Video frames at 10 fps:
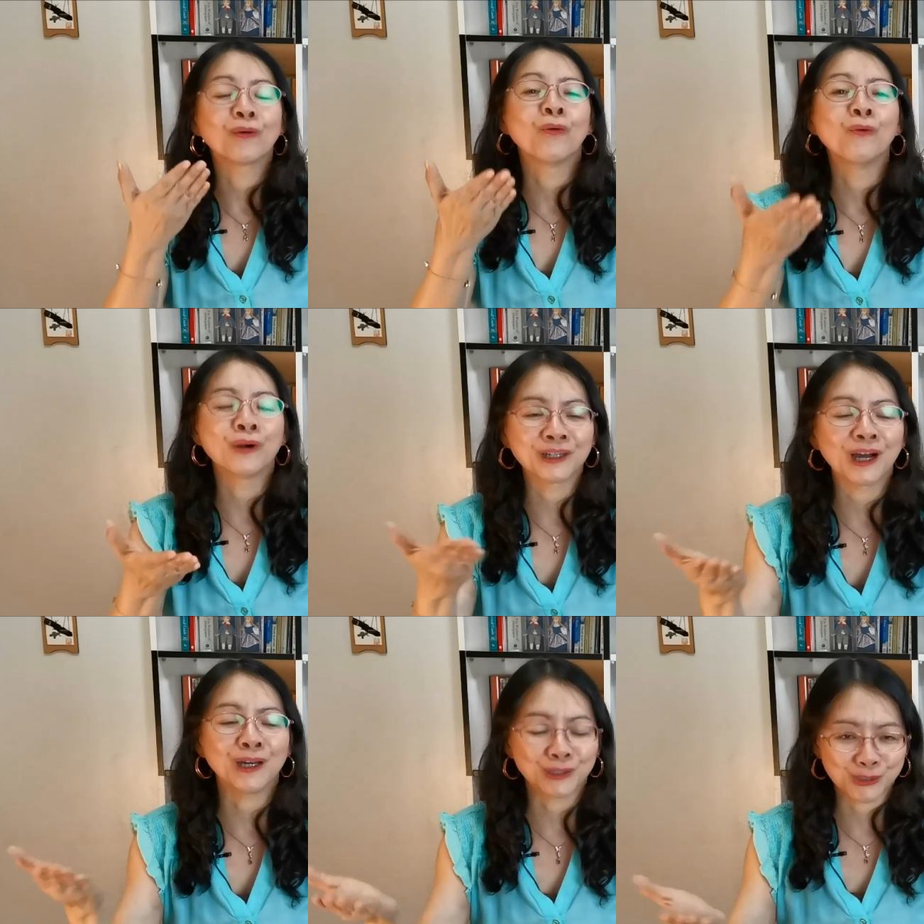were
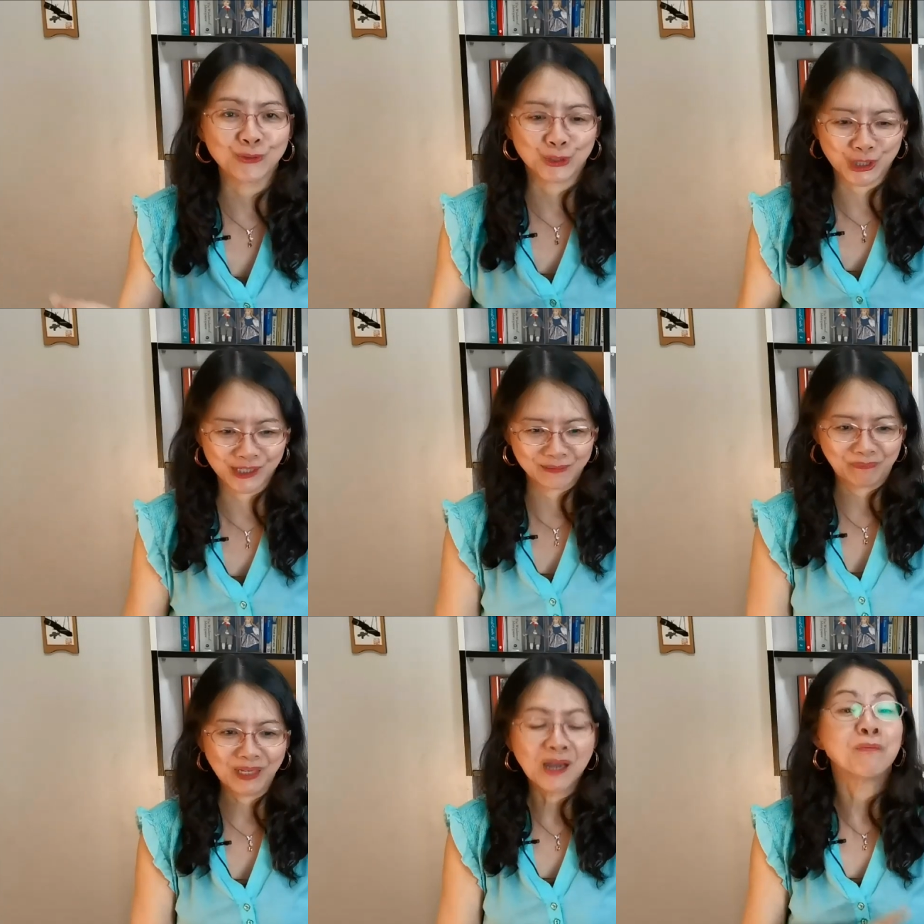the others who shared.
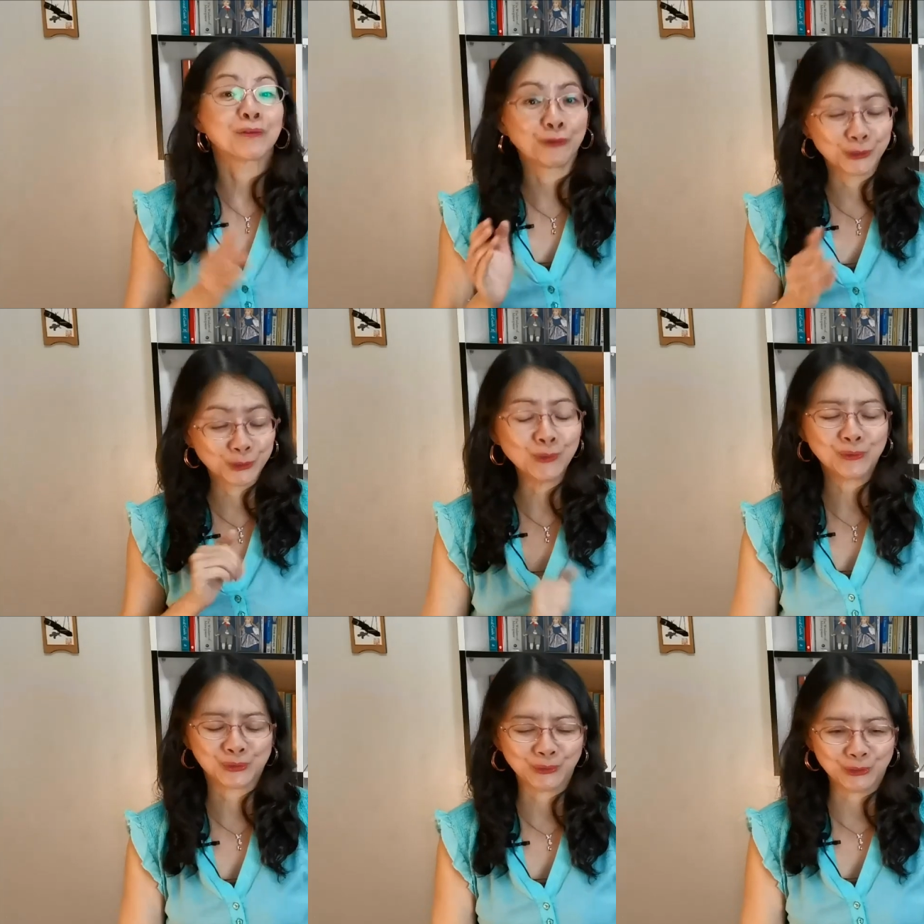But for
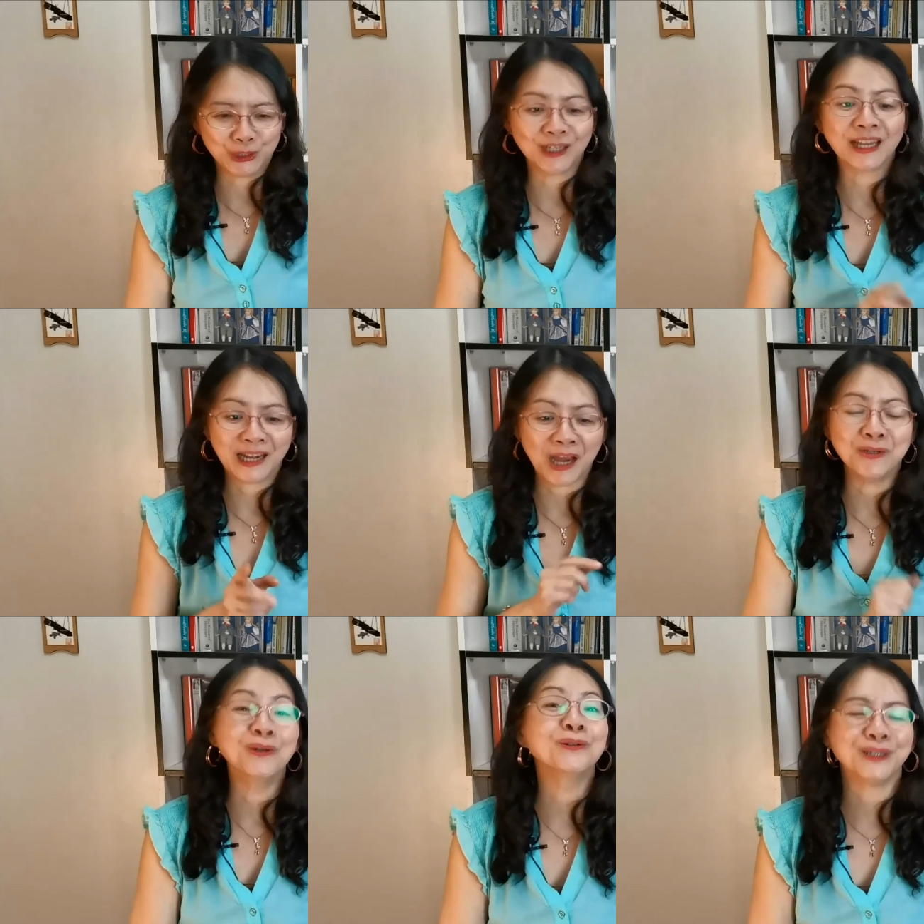those who shared, and I
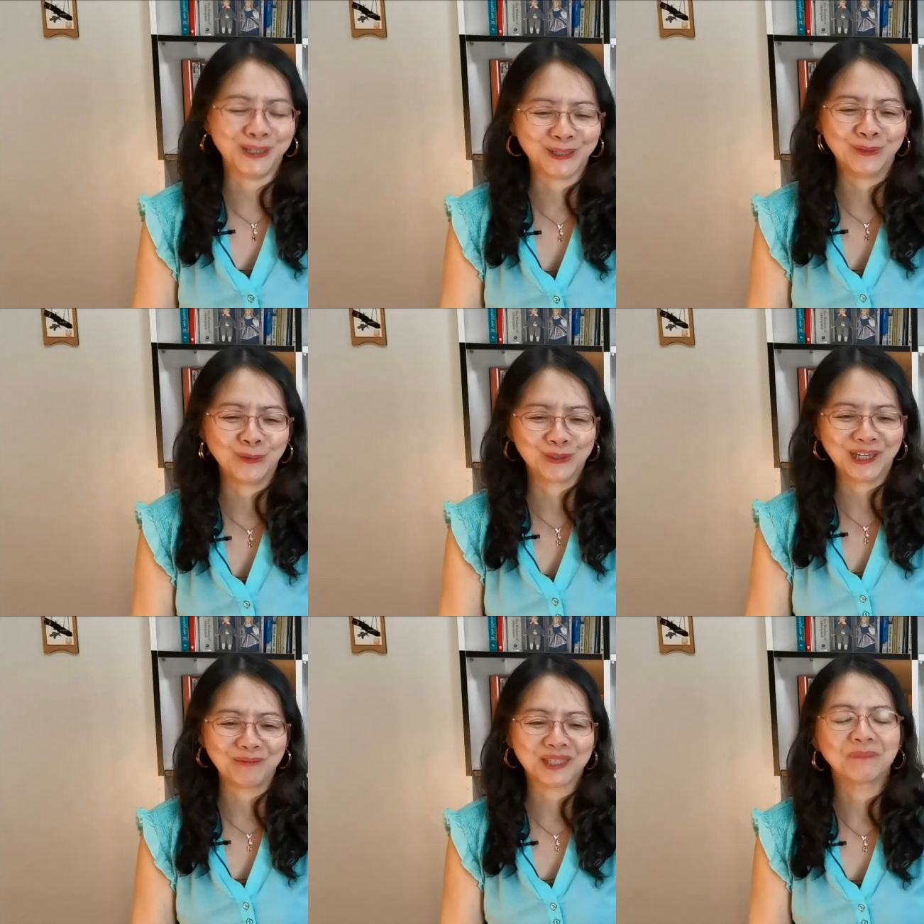know, here are those
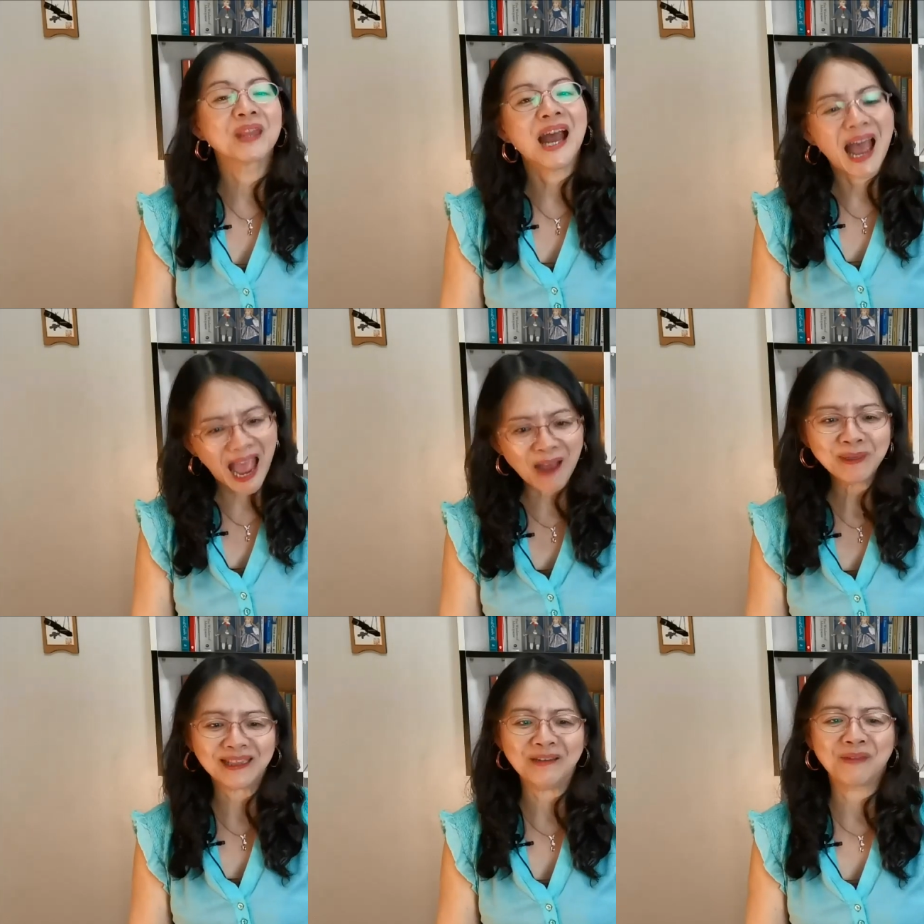names:
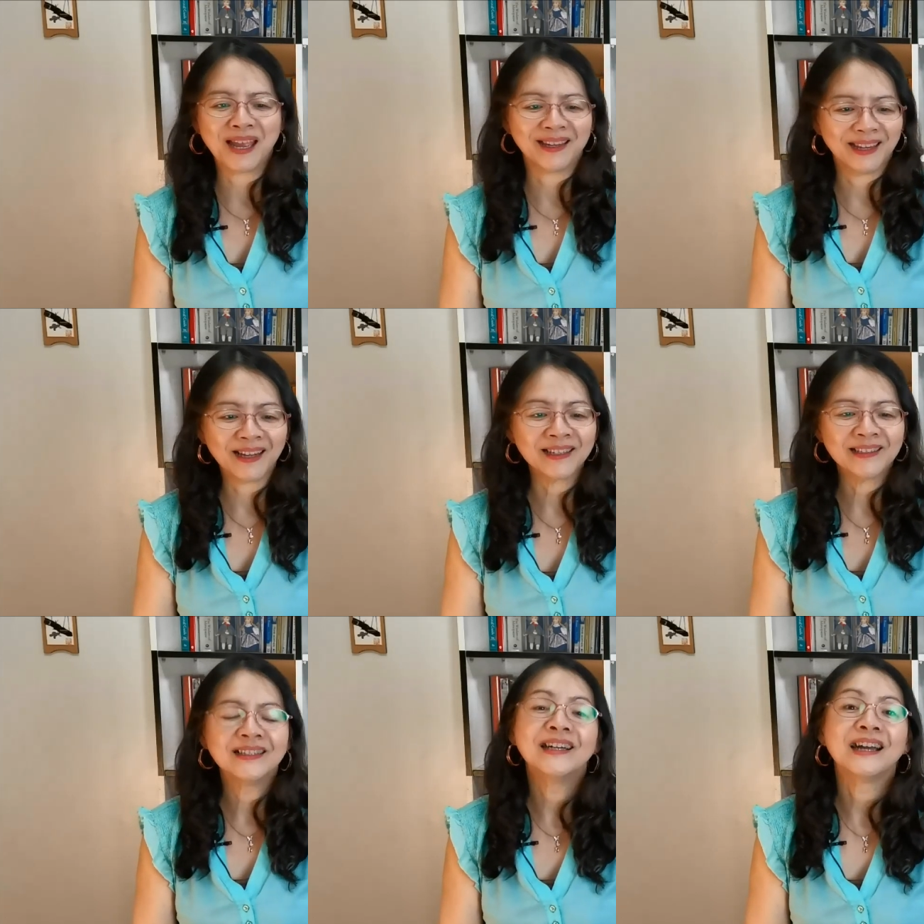Abet Limhaya,
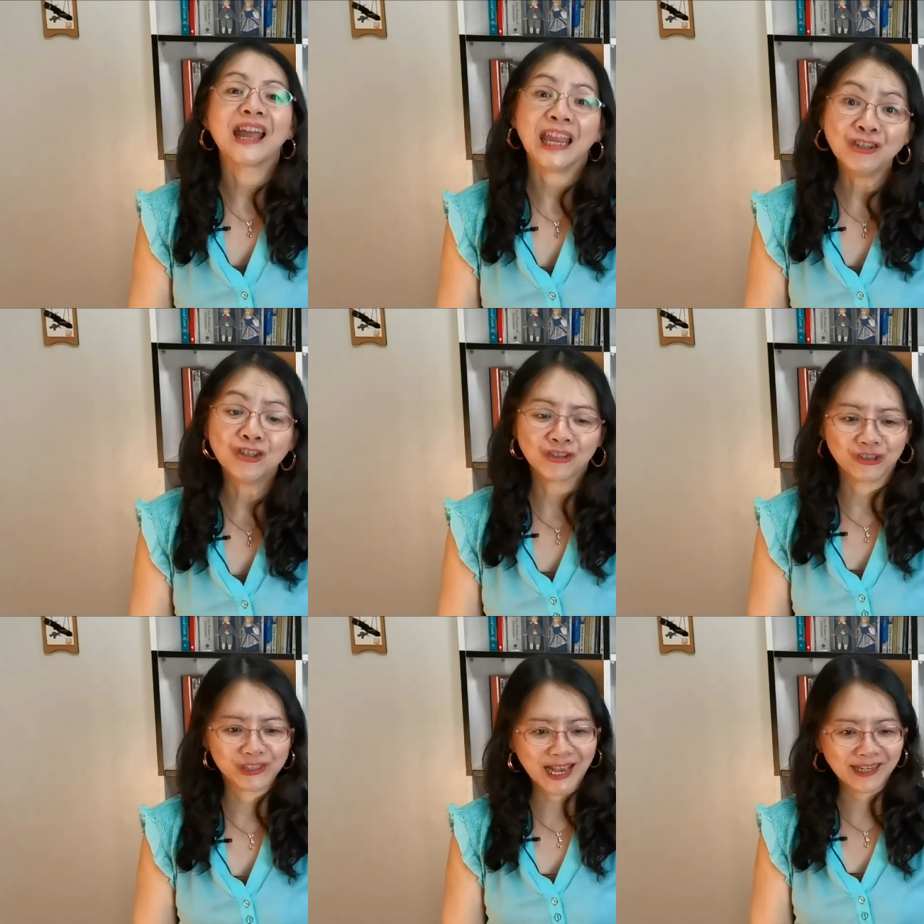Angel
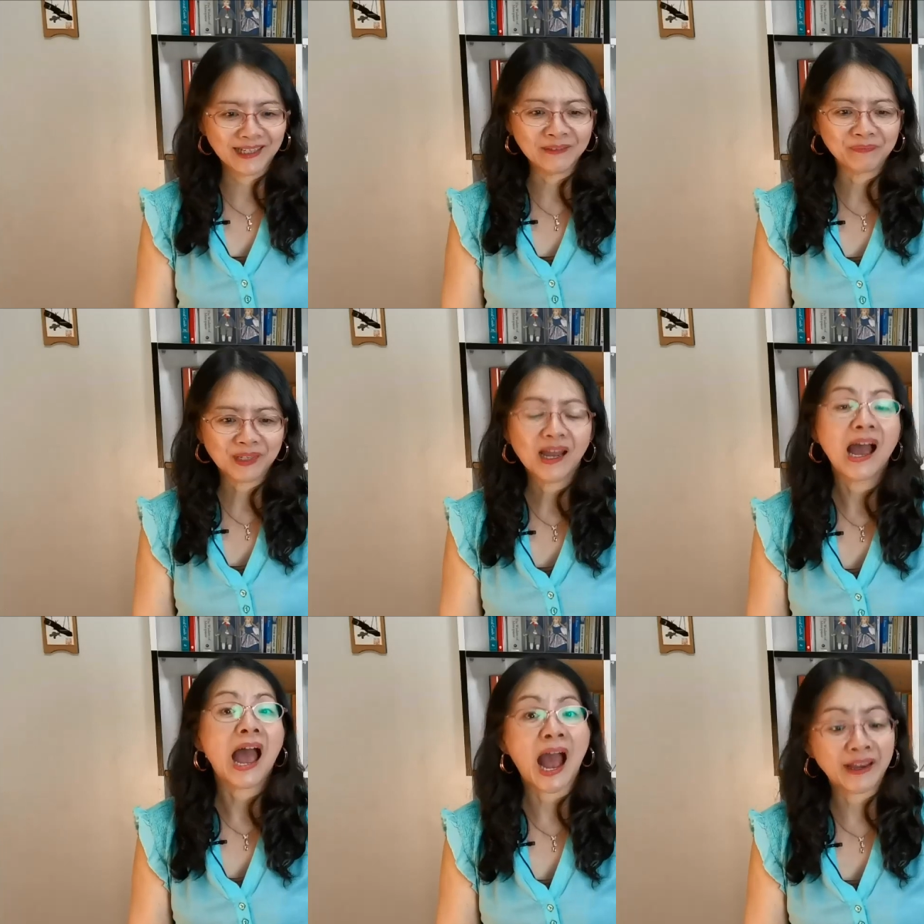Gonzaga,
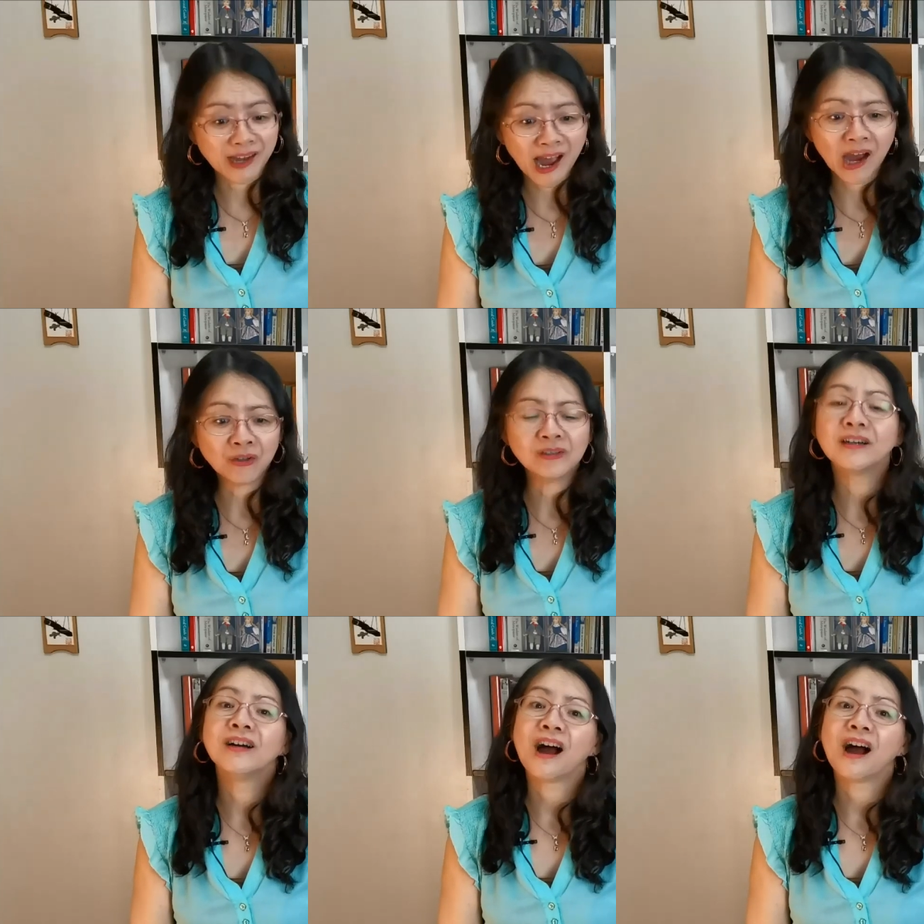Ann Hao,